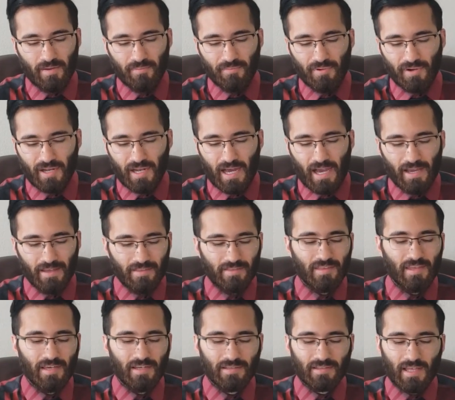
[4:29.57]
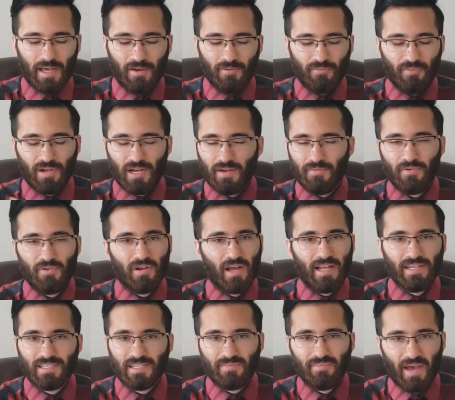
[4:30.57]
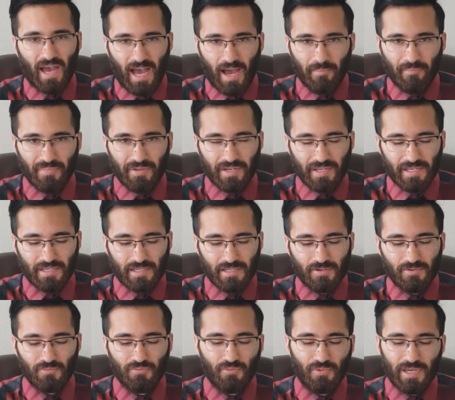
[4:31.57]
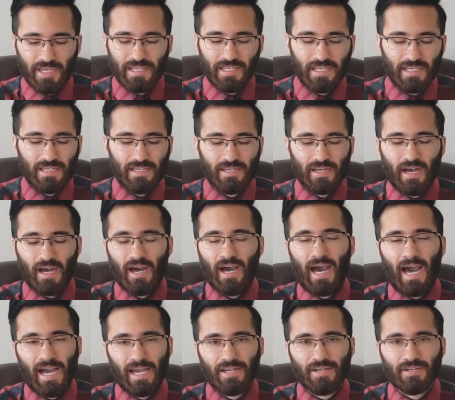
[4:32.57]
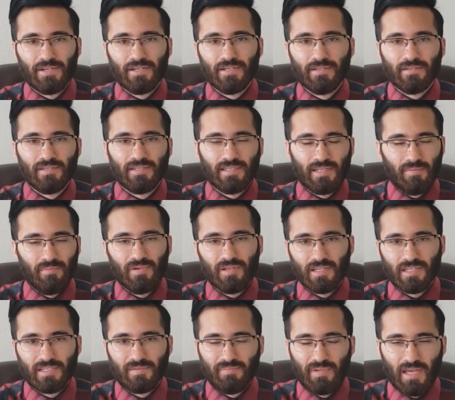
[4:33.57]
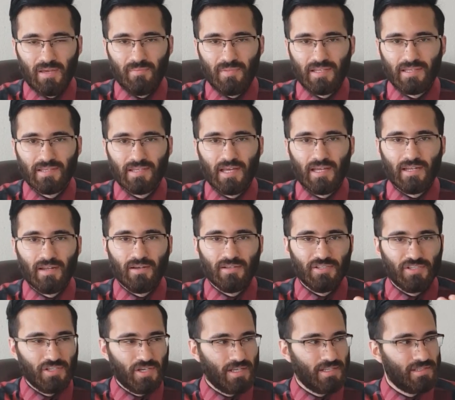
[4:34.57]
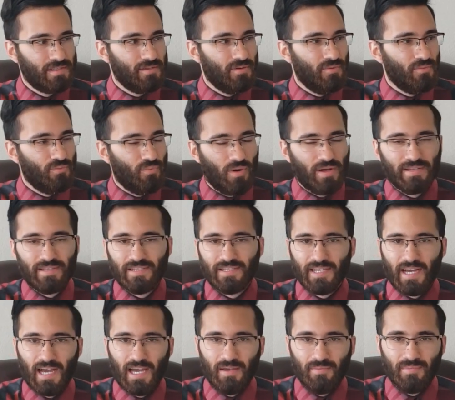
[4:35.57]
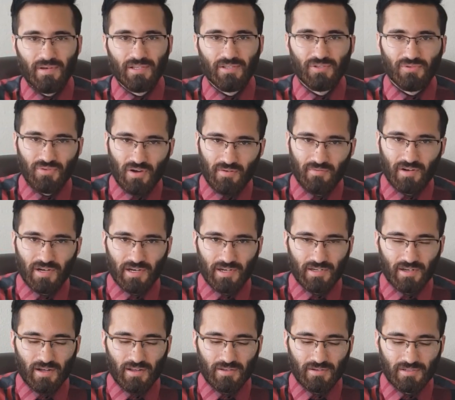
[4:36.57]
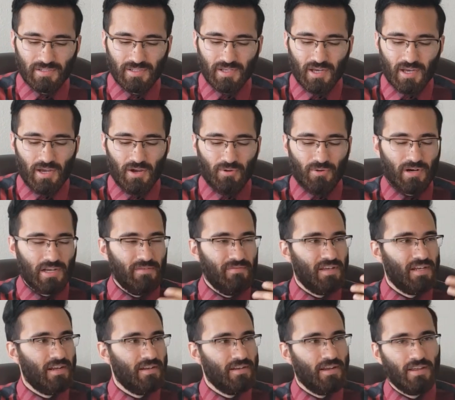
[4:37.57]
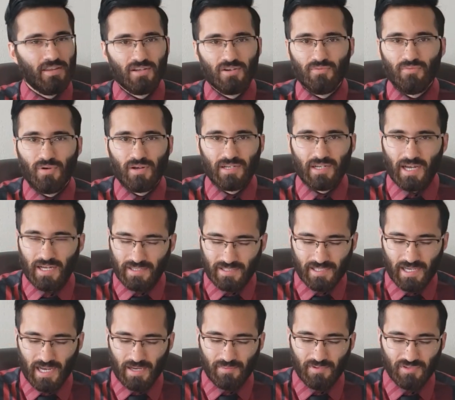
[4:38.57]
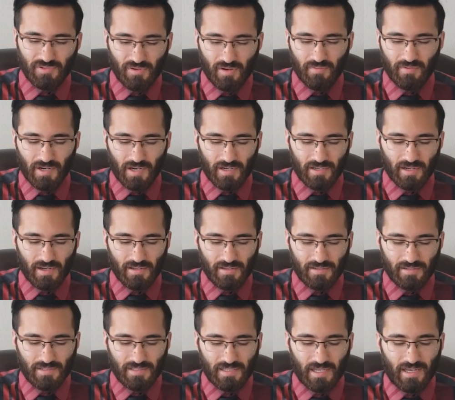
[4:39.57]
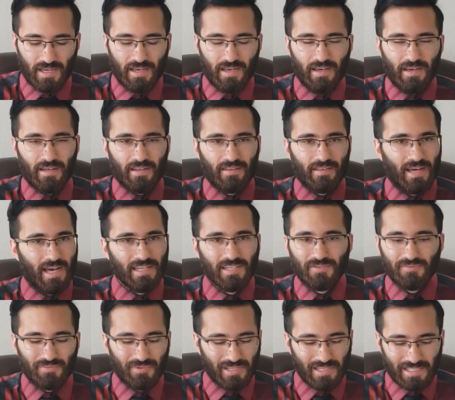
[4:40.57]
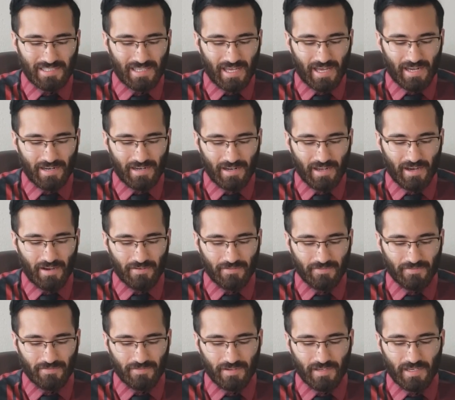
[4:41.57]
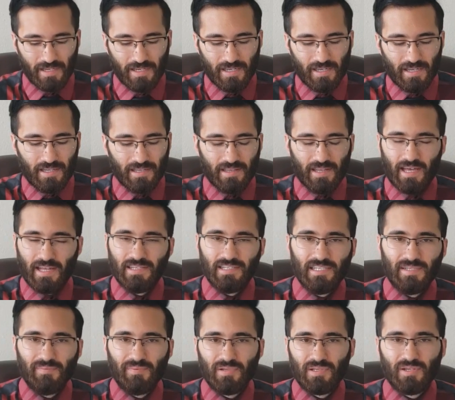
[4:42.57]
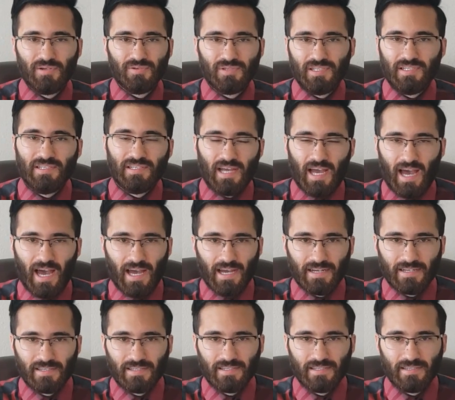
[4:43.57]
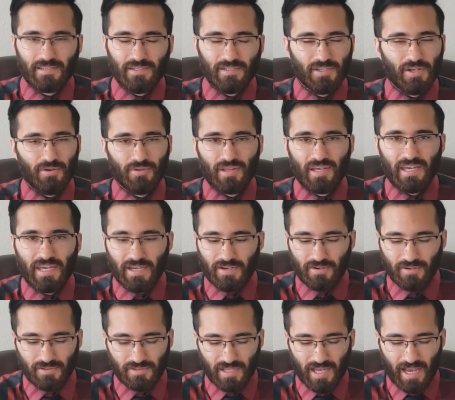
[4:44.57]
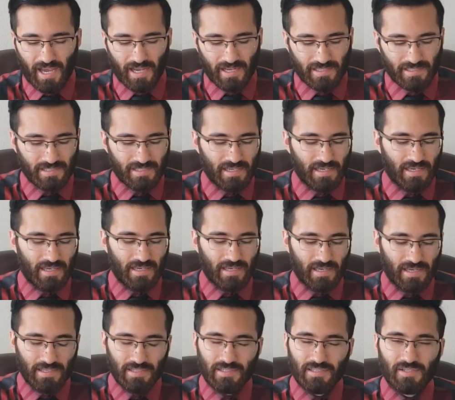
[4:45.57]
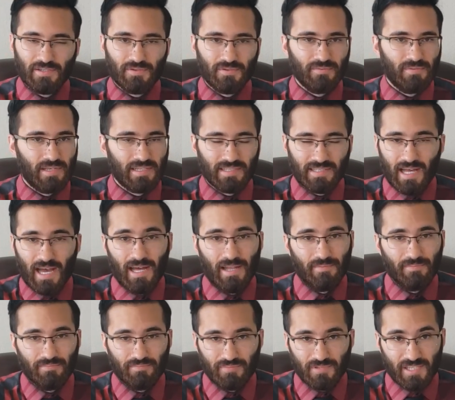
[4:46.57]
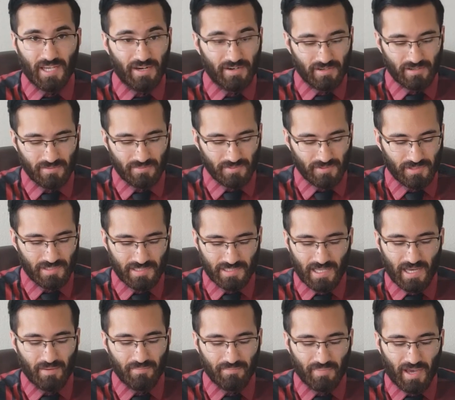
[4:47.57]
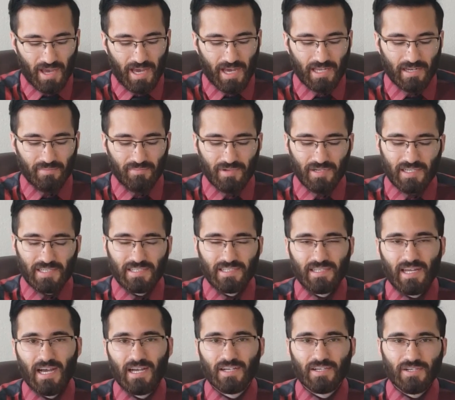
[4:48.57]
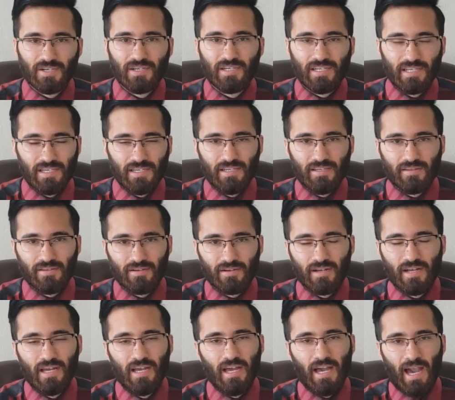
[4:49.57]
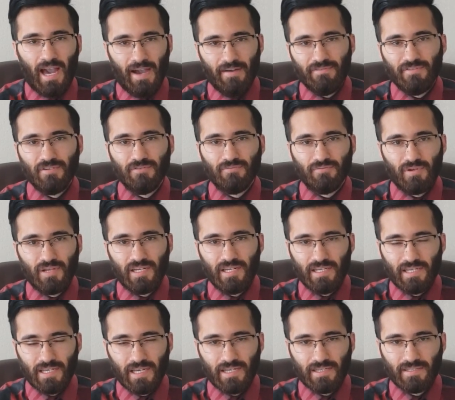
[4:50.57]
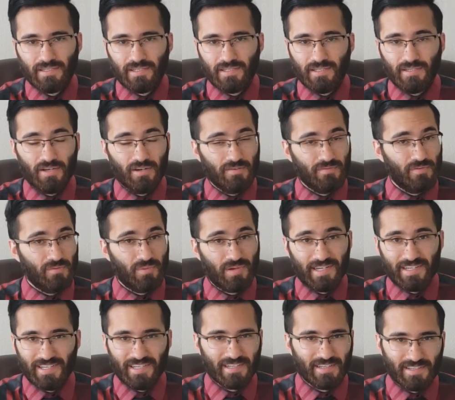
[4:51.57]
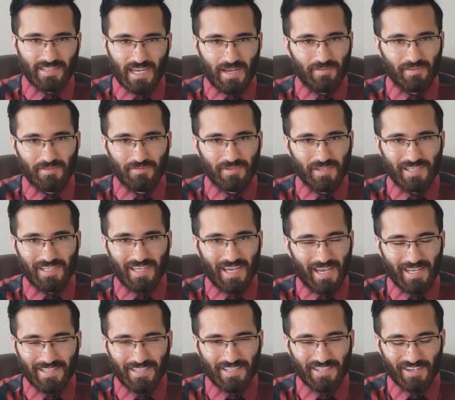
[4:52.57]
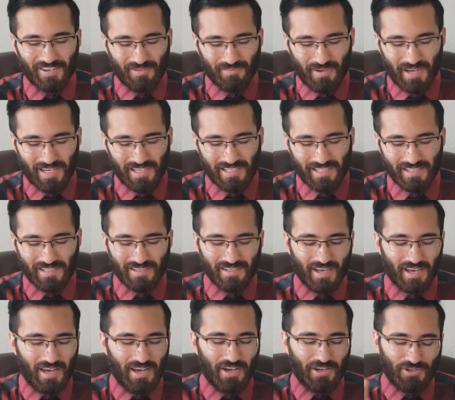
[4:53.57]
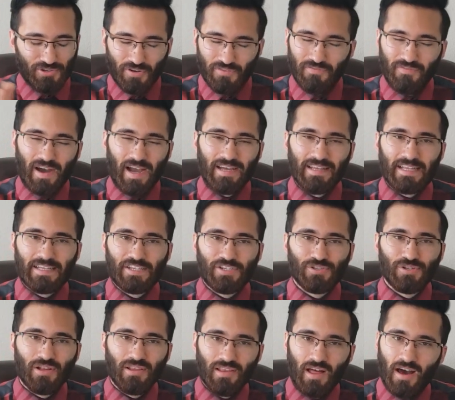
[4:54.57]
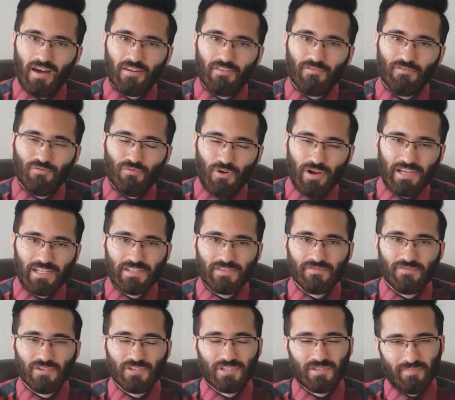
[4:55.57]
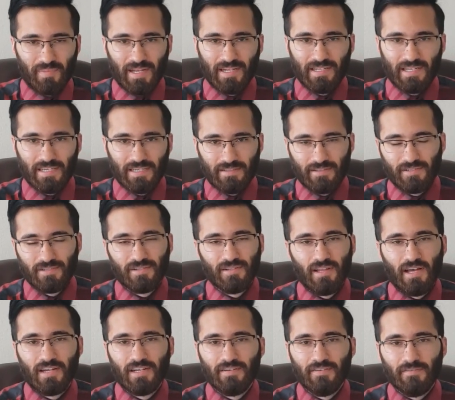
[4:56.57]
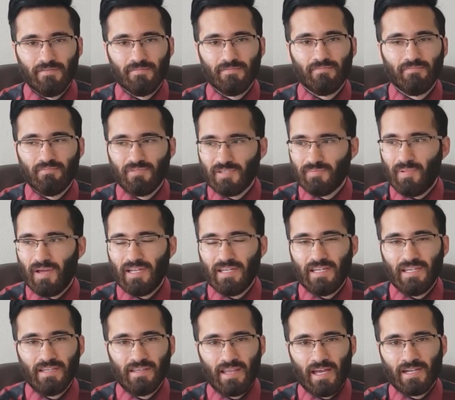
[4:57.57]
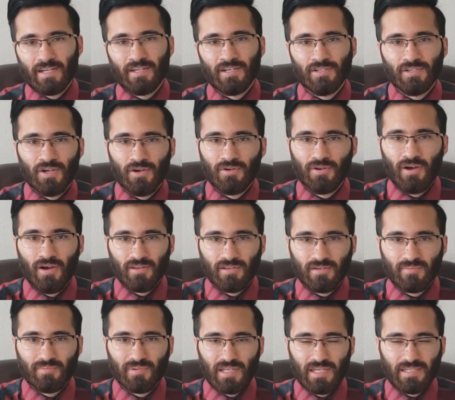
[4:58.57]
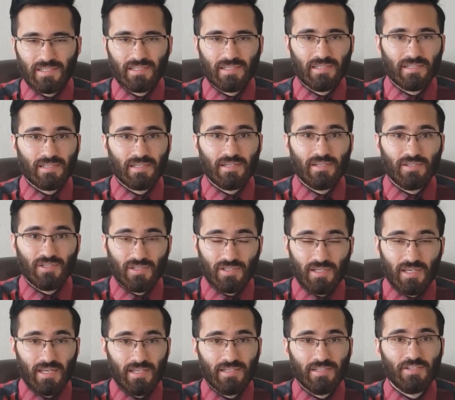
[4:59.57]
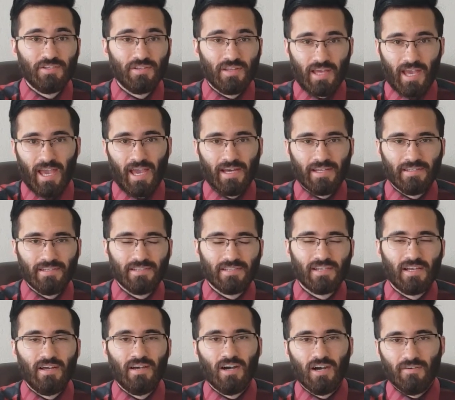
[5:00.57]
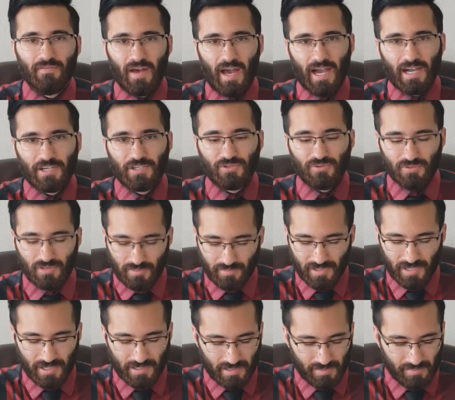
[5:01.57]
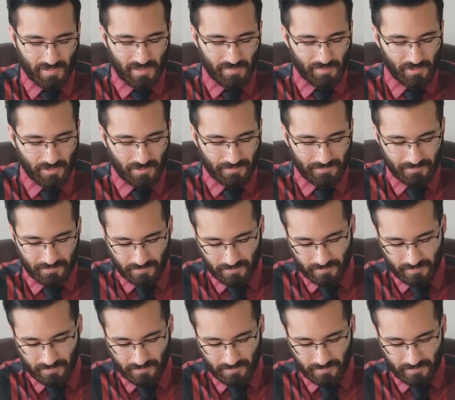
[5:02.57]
But I think that whatever ends up happening, we need a higher stimulus payment than just one-time $1,200 or even another one-time $1,200. That's really not enough. Nancy Pelosi's act, the HEROES Act, is not terrible. It's not bad, but it's not good either. After reading it, if you want to take the time to read the 1,800 pages, you'll find that there's a lot of wasteful spending. There's a lot of spending that could go to other places into the hands of actual American people.